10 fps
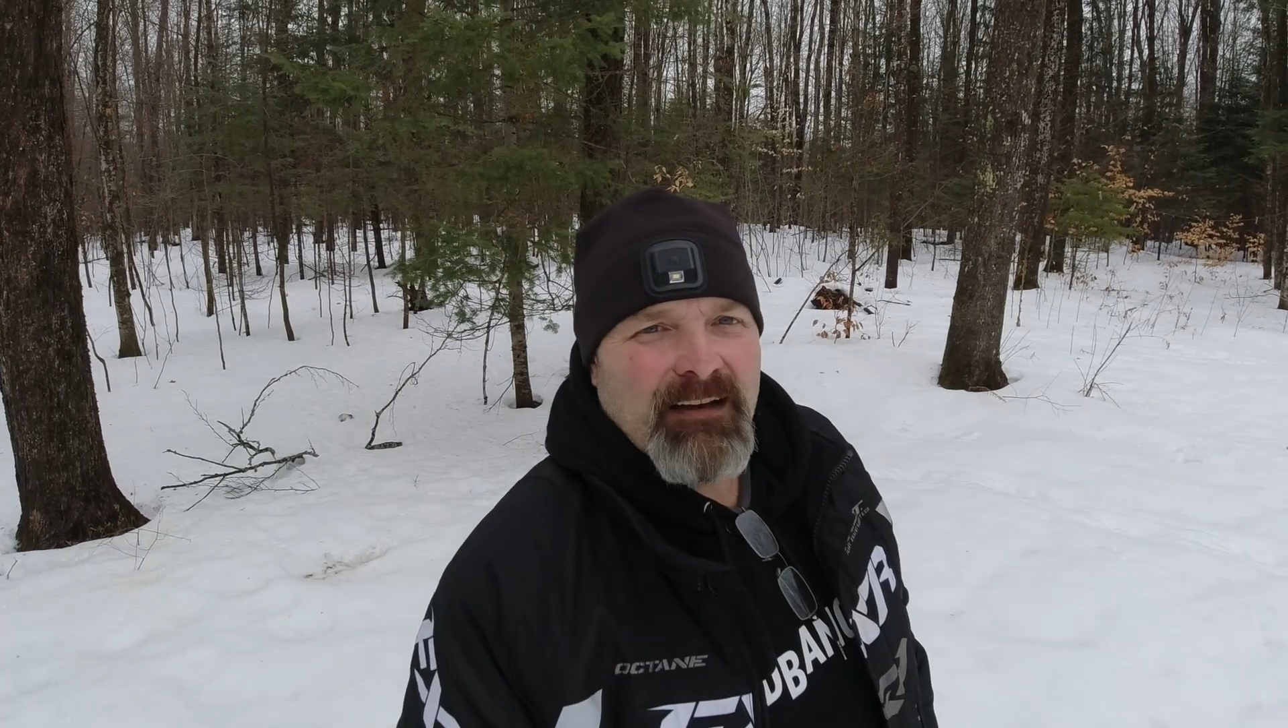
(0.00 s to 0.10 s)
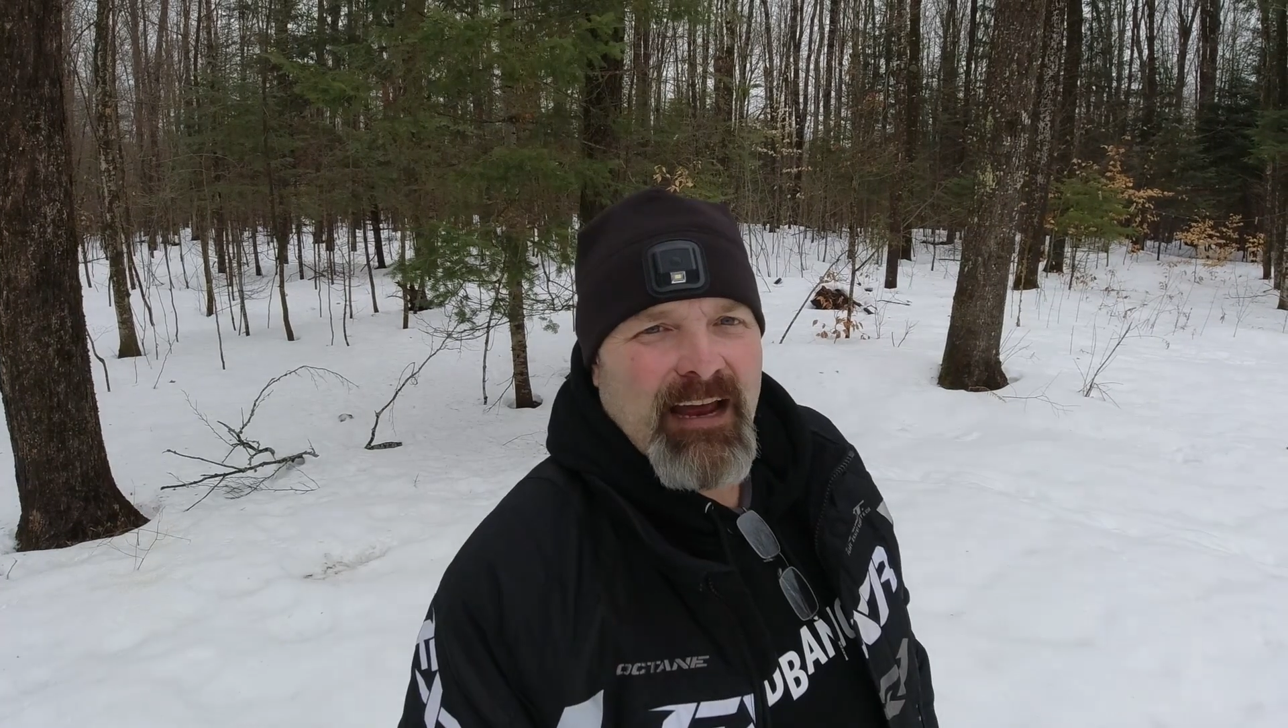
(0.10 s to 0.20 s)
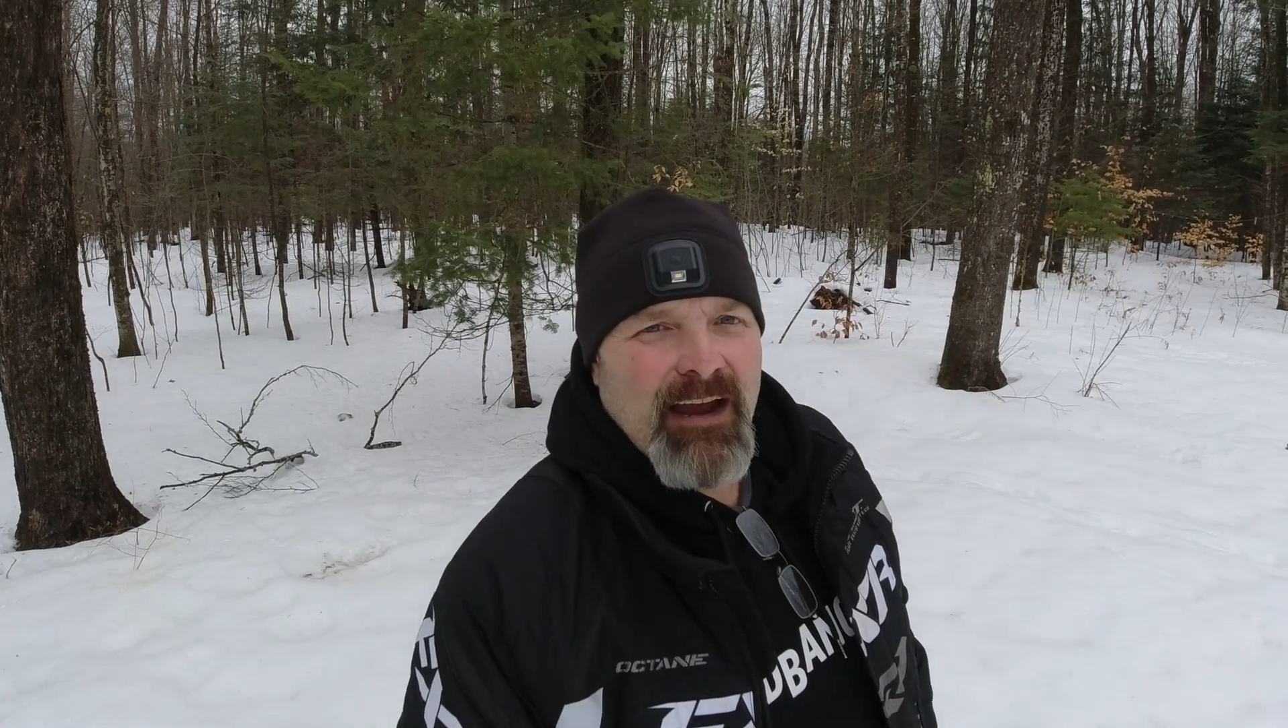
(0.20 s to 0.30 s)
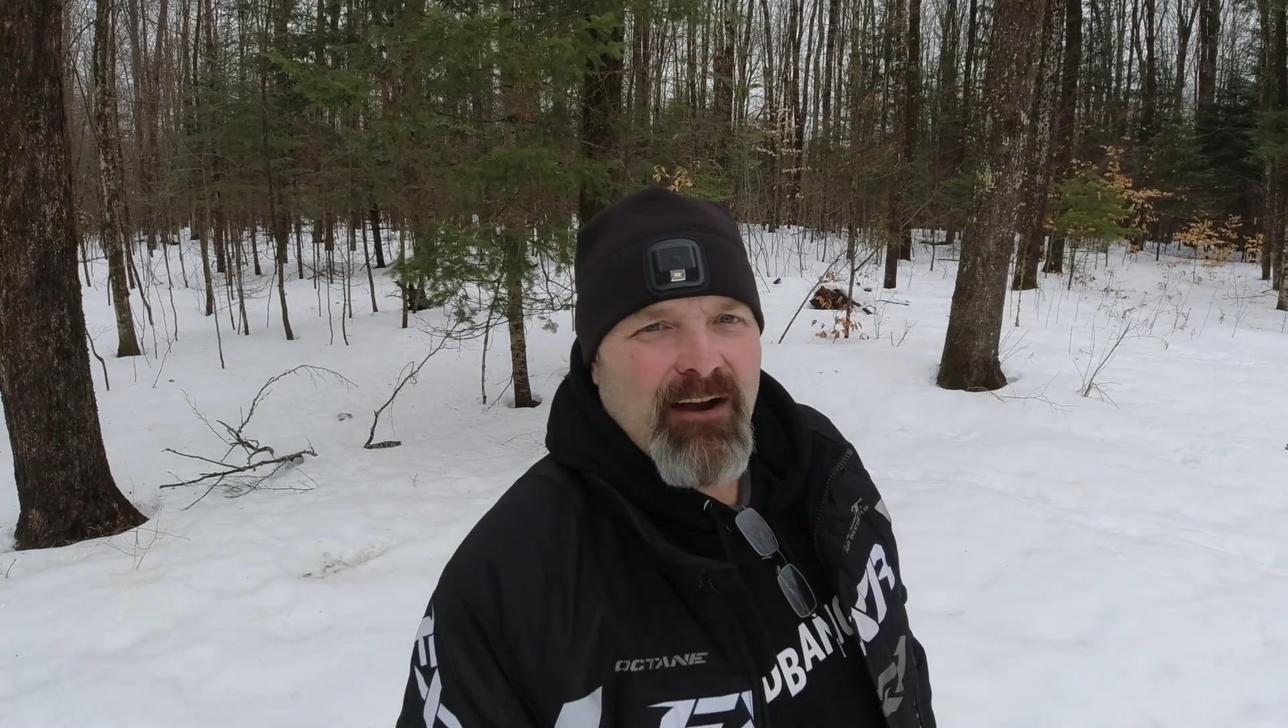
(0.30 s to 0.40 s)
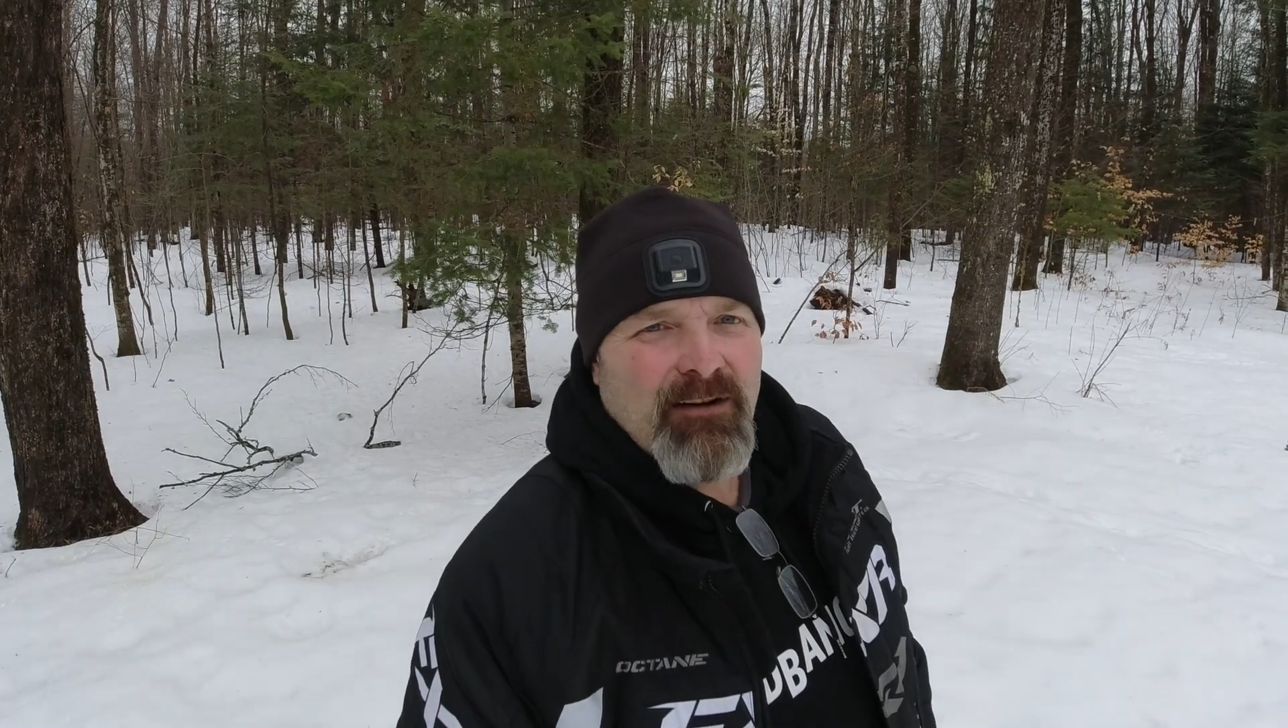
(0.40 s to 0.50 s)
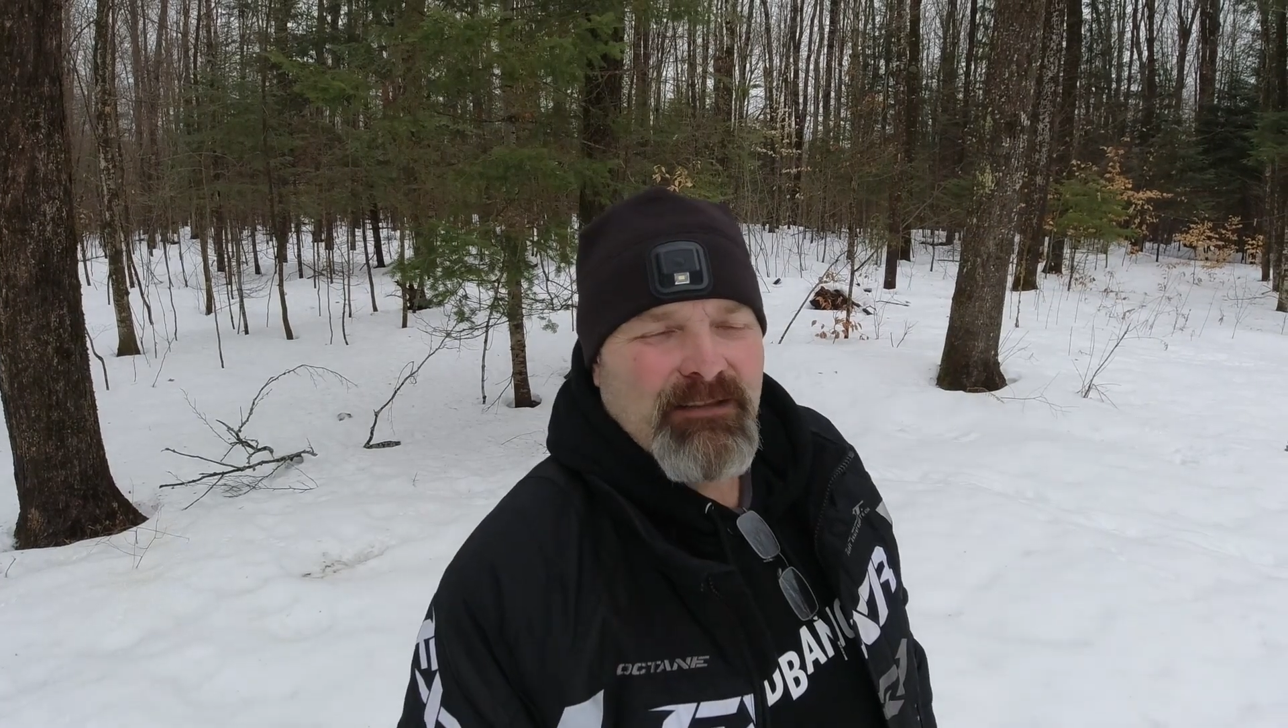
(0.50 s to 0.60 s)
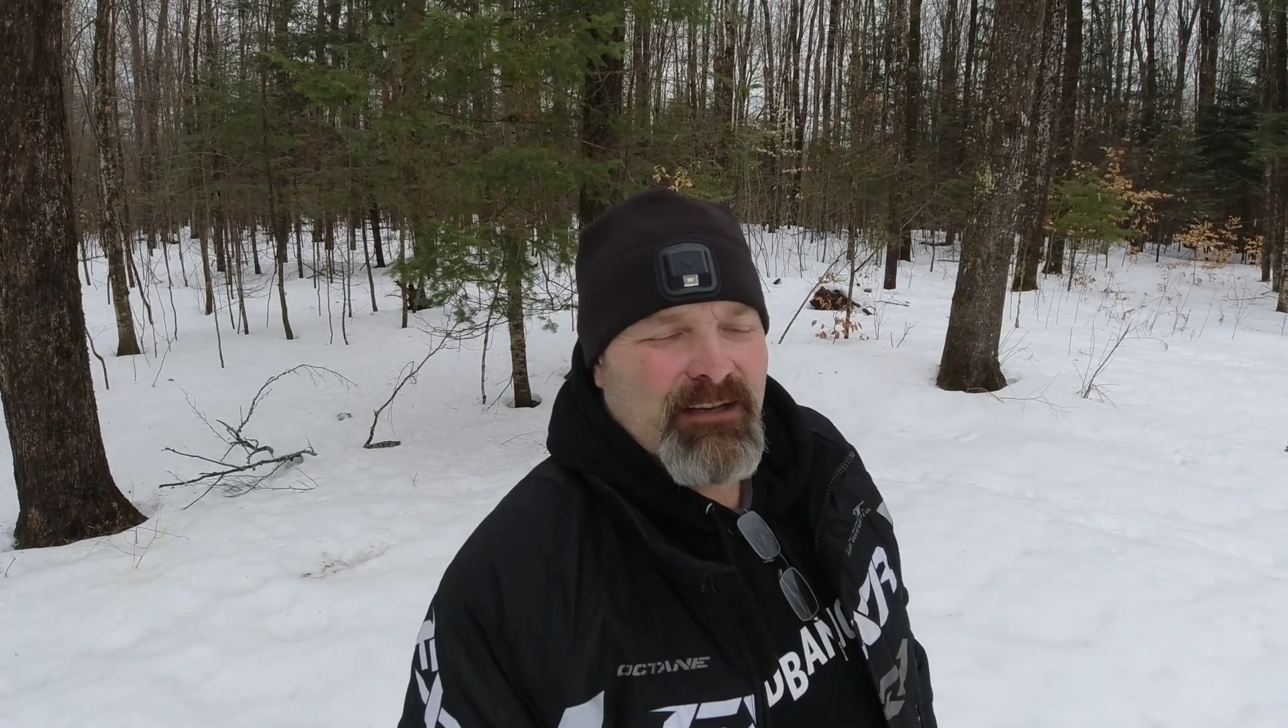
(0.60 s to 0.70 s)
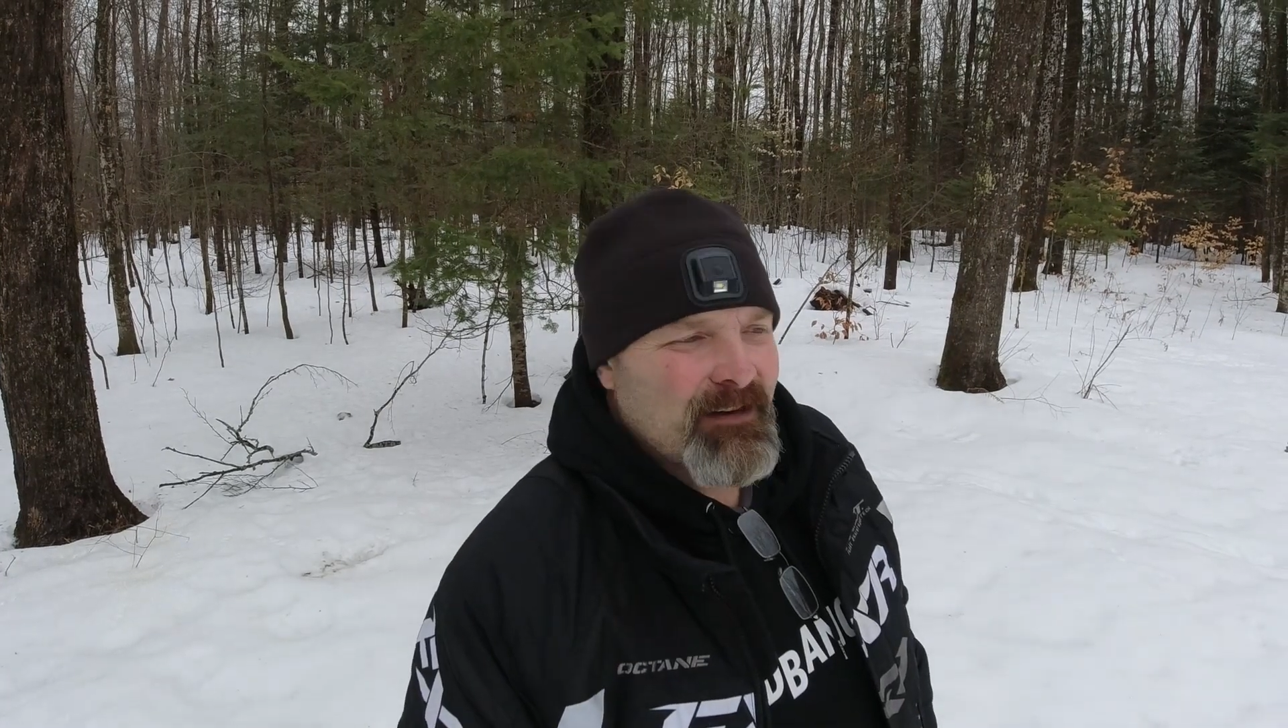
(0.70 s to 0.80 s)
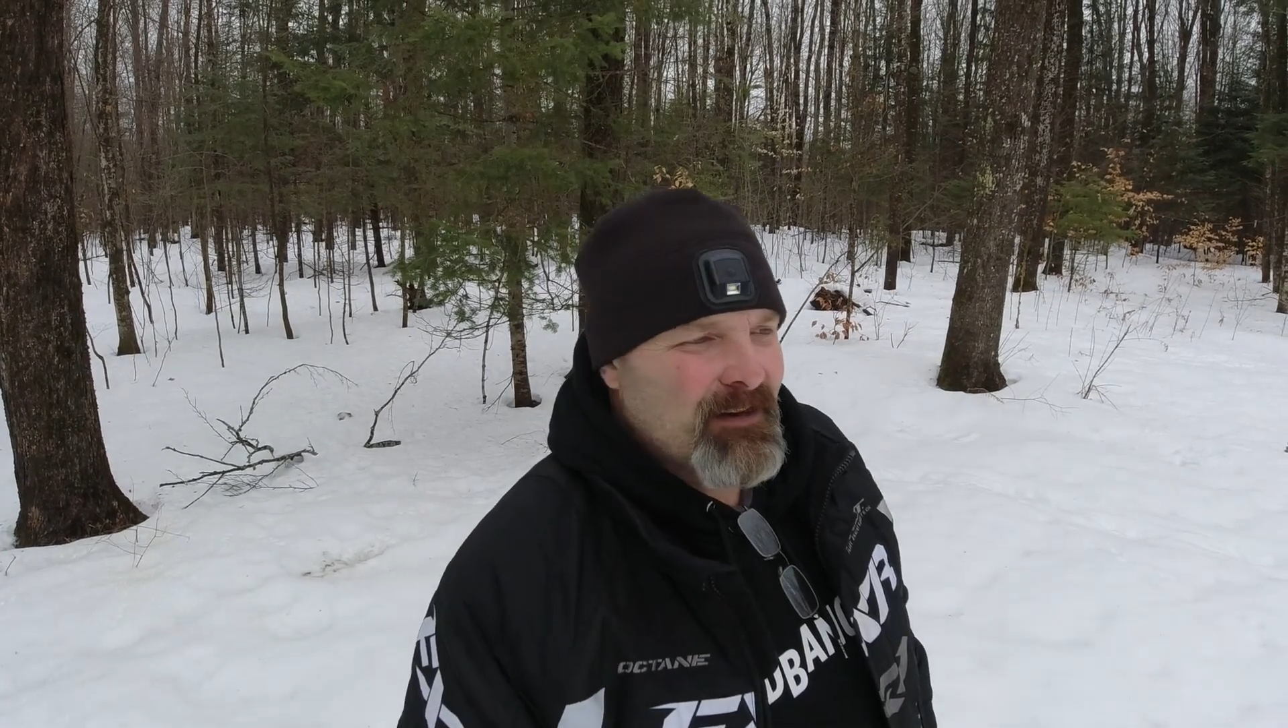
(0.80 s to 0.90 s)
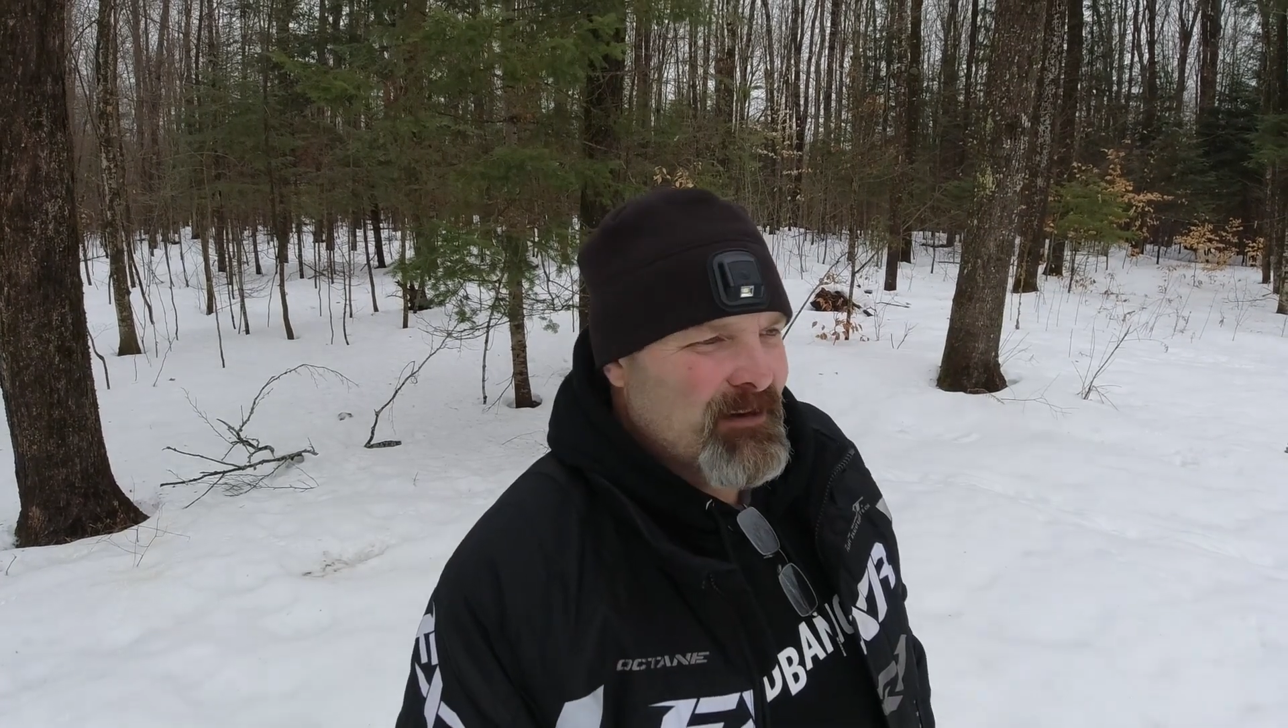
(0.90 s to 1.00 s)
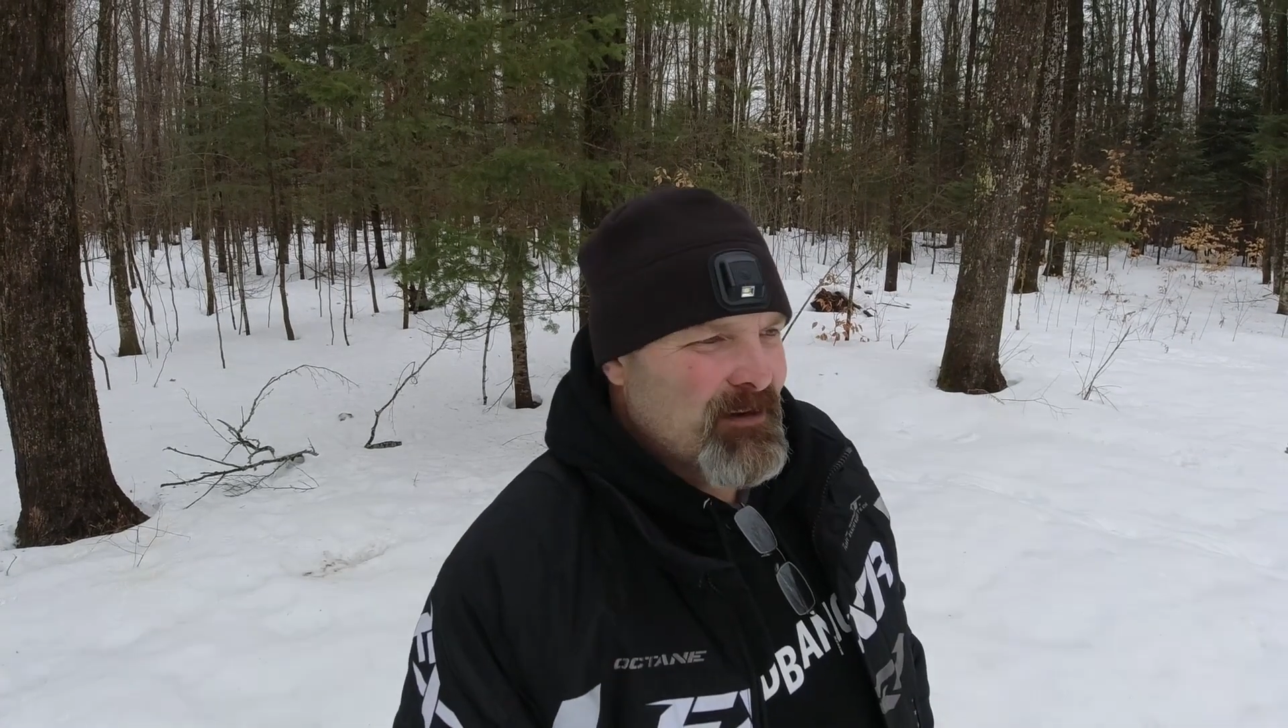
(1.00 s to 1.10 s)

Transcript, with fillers: diehards, and